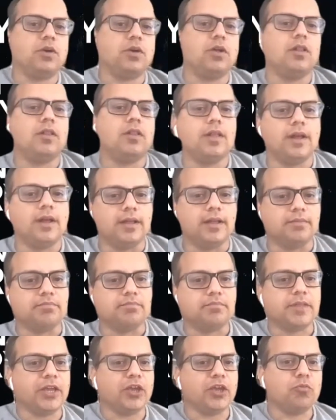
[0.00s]
of all,
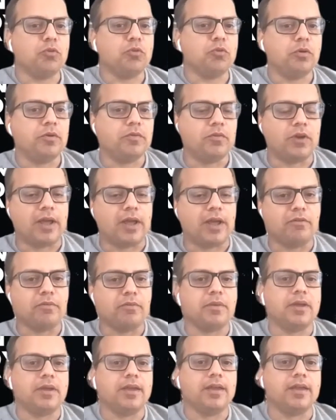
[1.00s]
thank you, Mimi, for
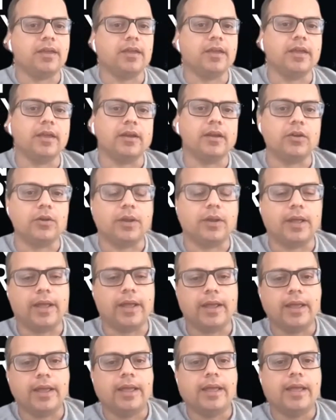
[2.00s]
having me here
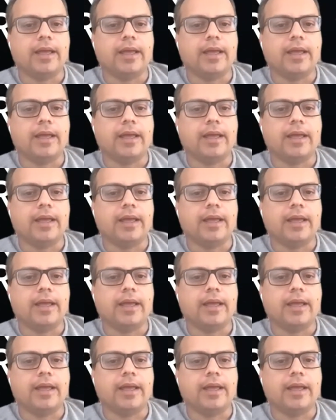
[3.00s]
today.